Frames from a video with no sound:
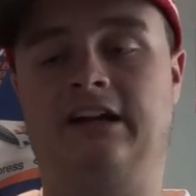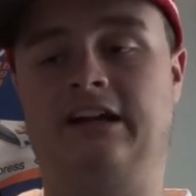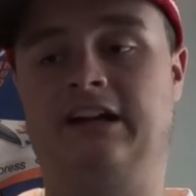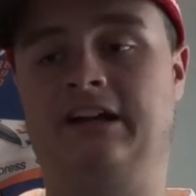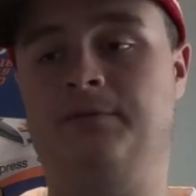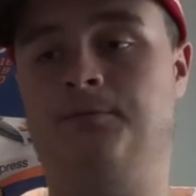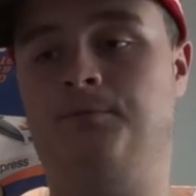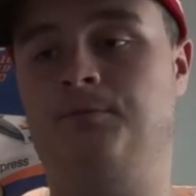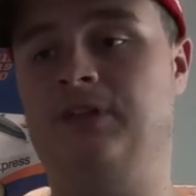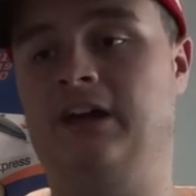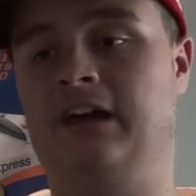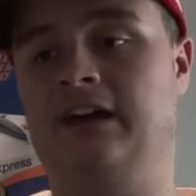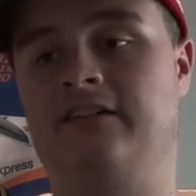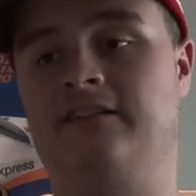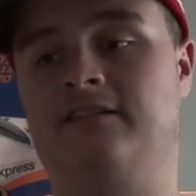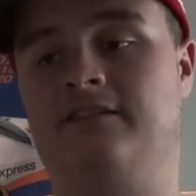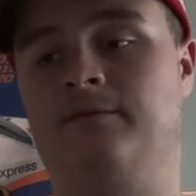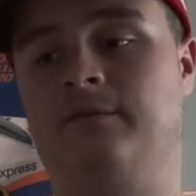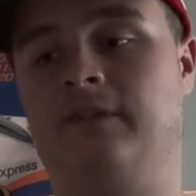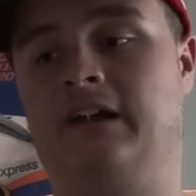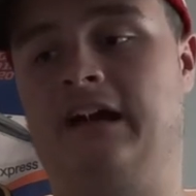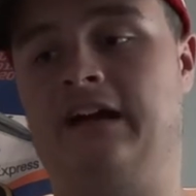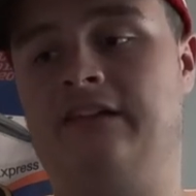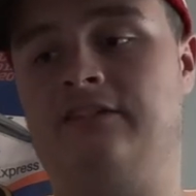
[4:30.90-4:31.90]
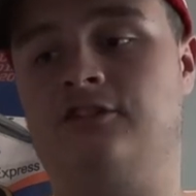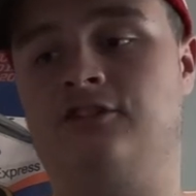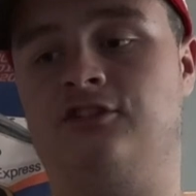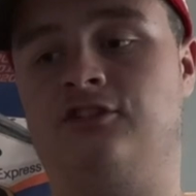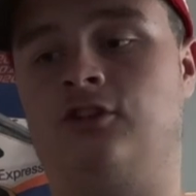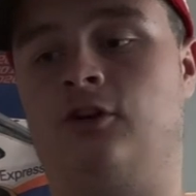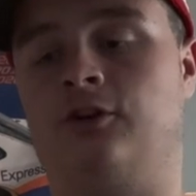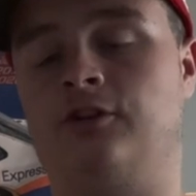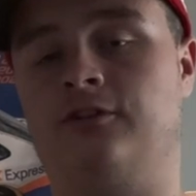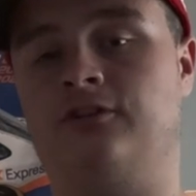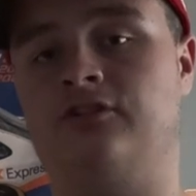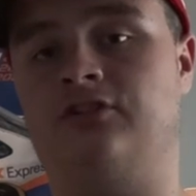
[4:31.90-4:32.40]
and then at the
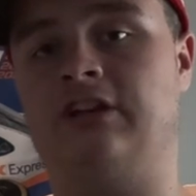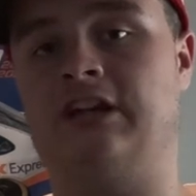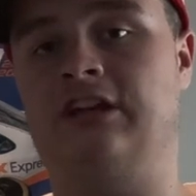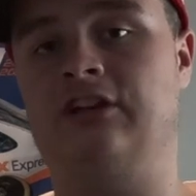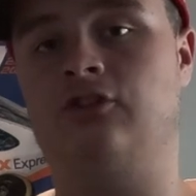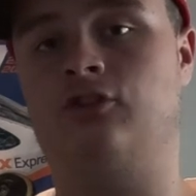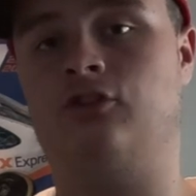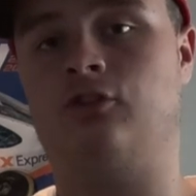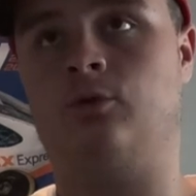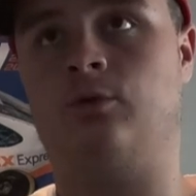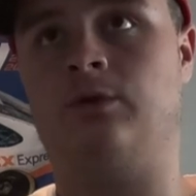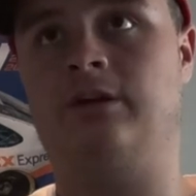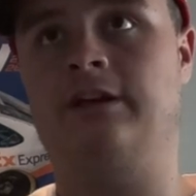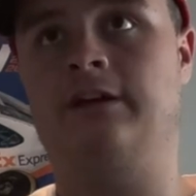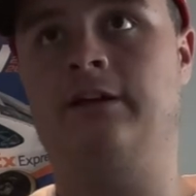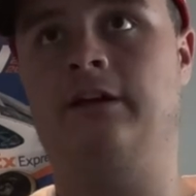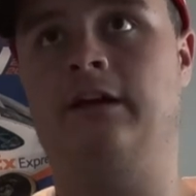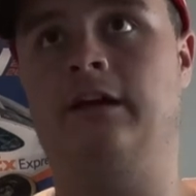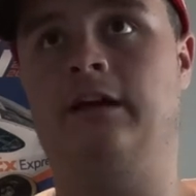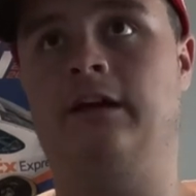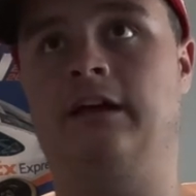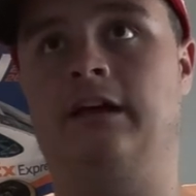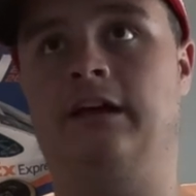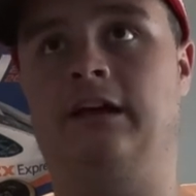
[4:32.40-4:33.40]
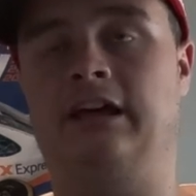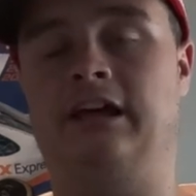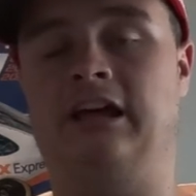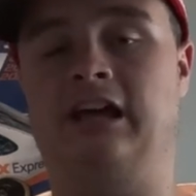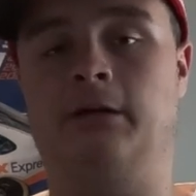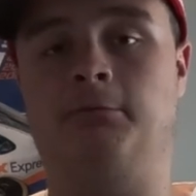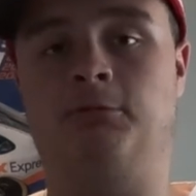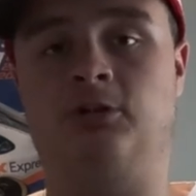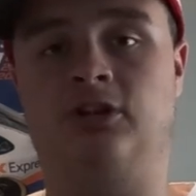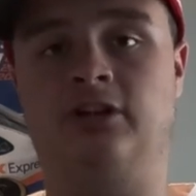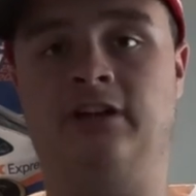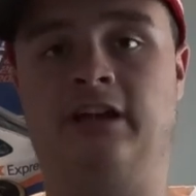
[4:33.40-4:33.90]
start of stage three,
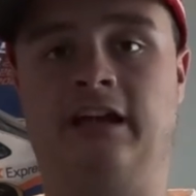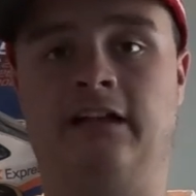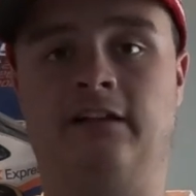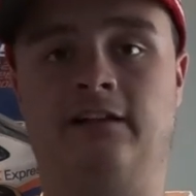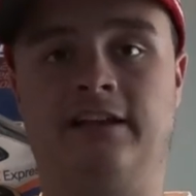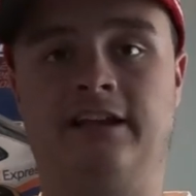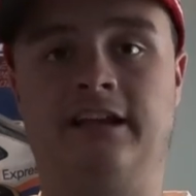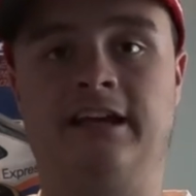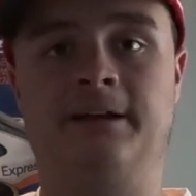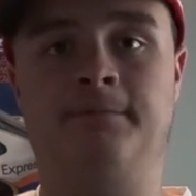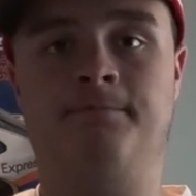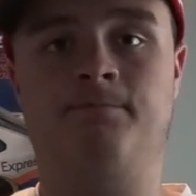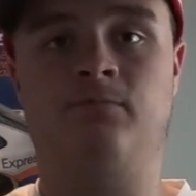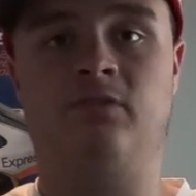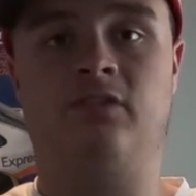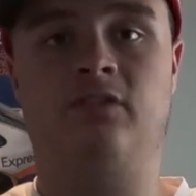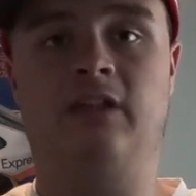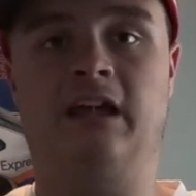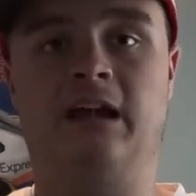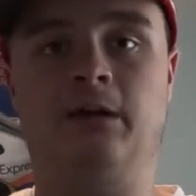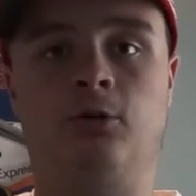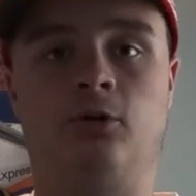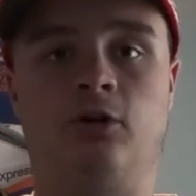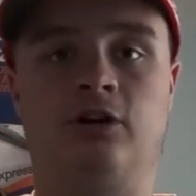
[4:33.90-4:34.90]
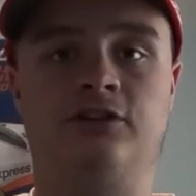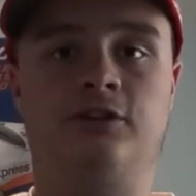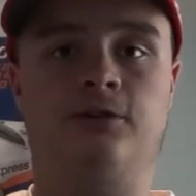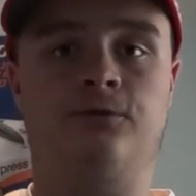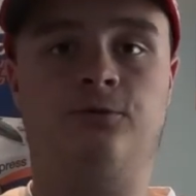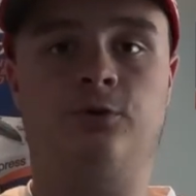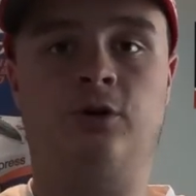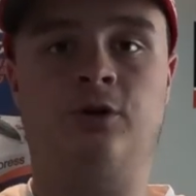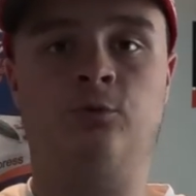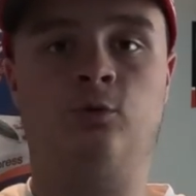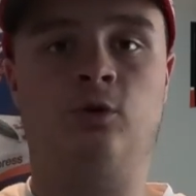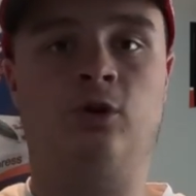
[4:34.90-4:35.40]
Hamlin and Elliott, they were on the
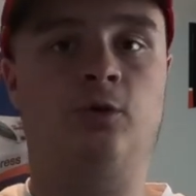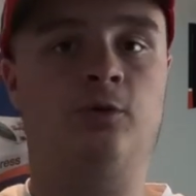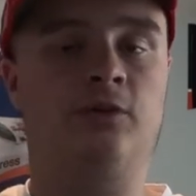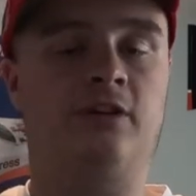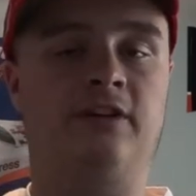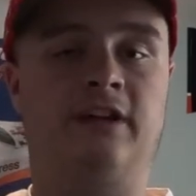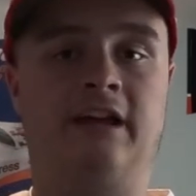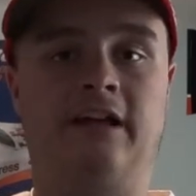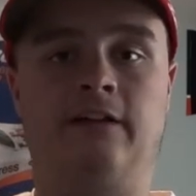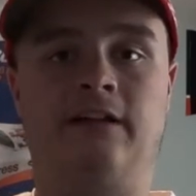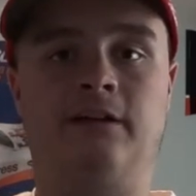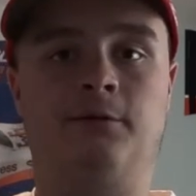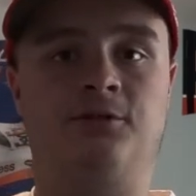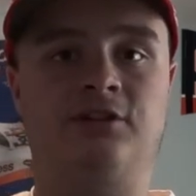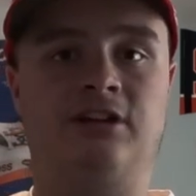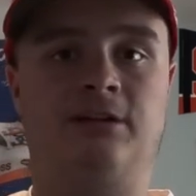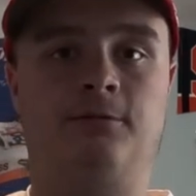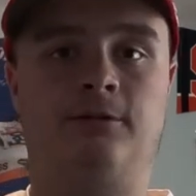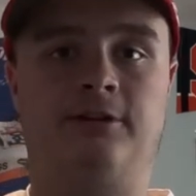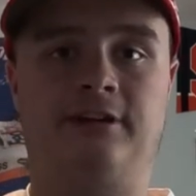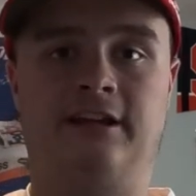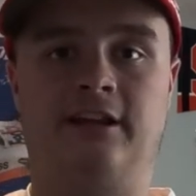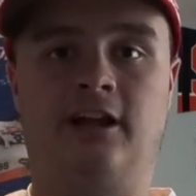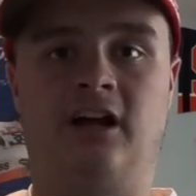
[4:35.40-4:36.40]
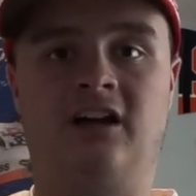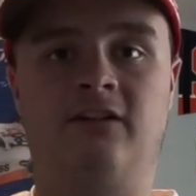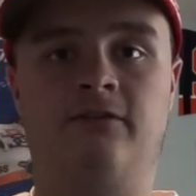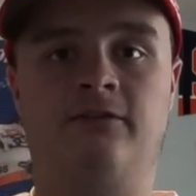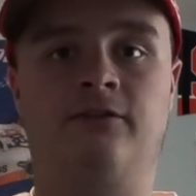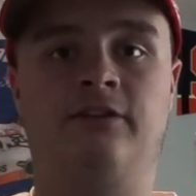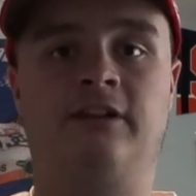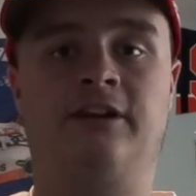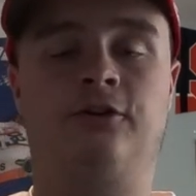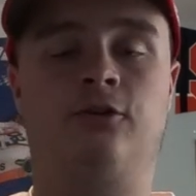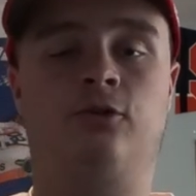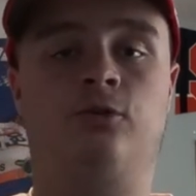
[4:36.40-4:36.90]
front row, and then Elliott was able to get off.
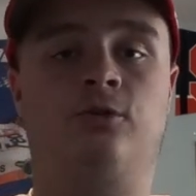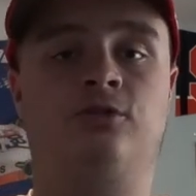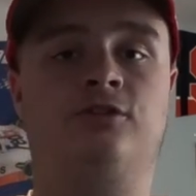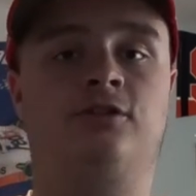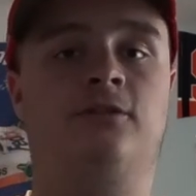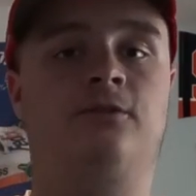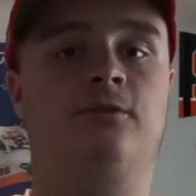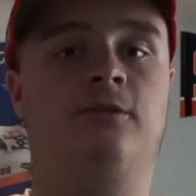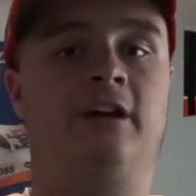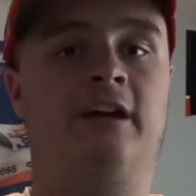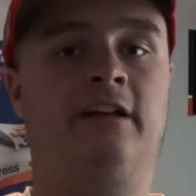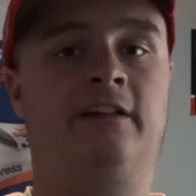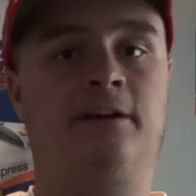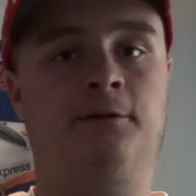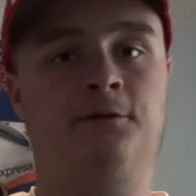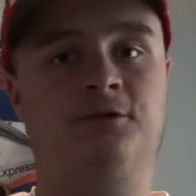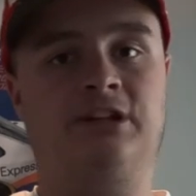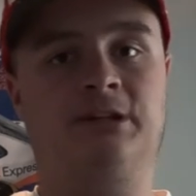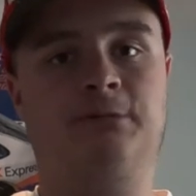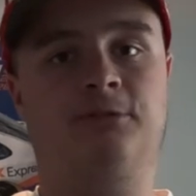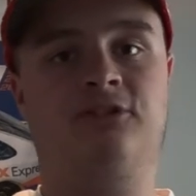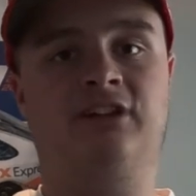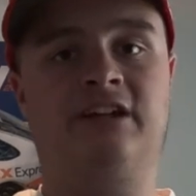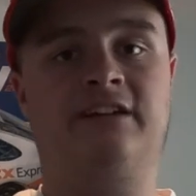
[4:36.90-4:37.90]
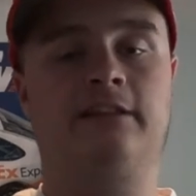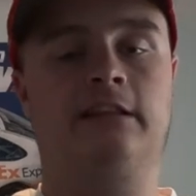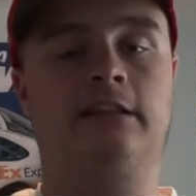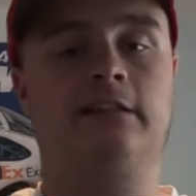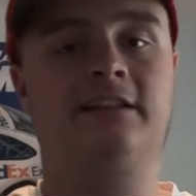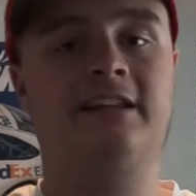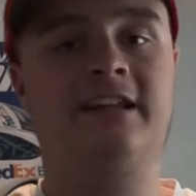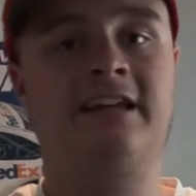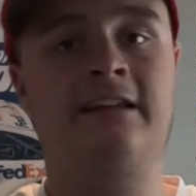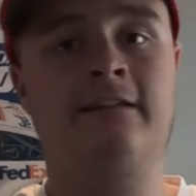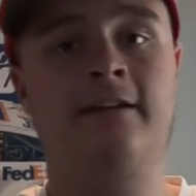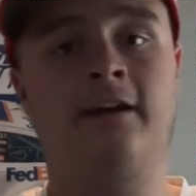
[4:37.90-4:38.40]
Then Elliott was able to take the
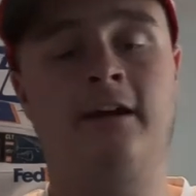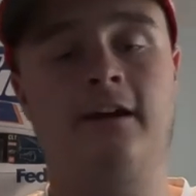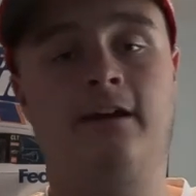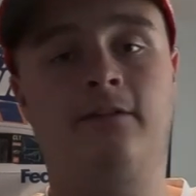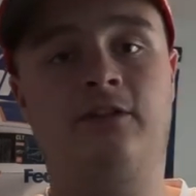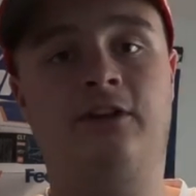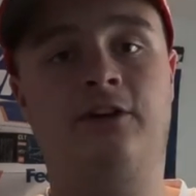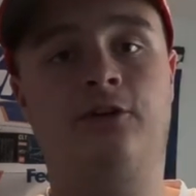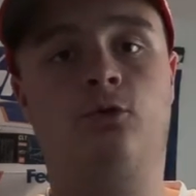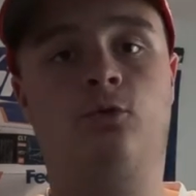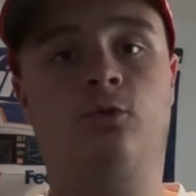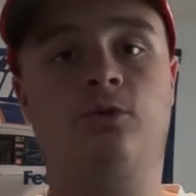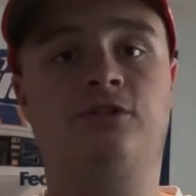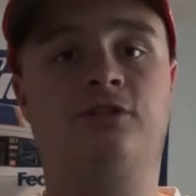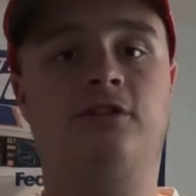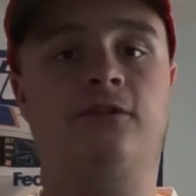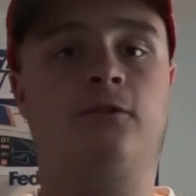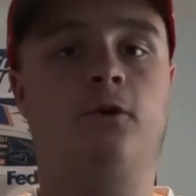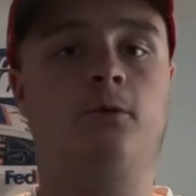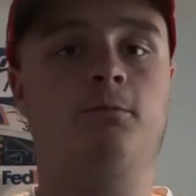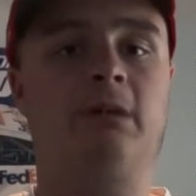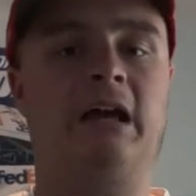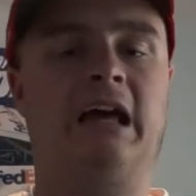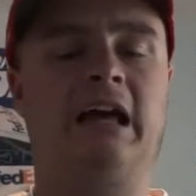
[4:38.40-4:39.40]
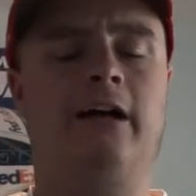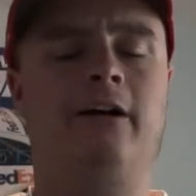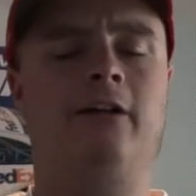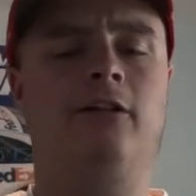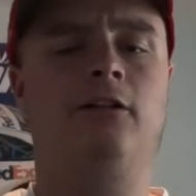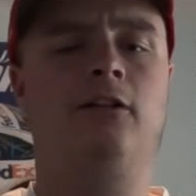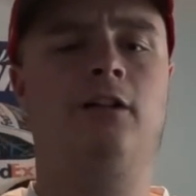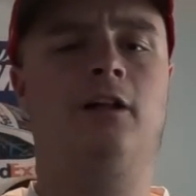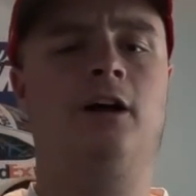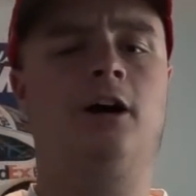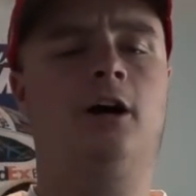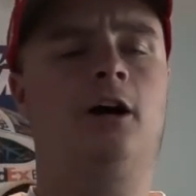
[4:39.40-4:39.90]
lead. Then Christopher
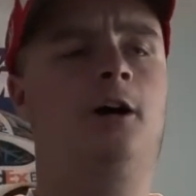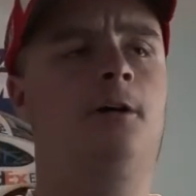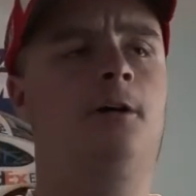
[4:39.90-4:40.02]
Bell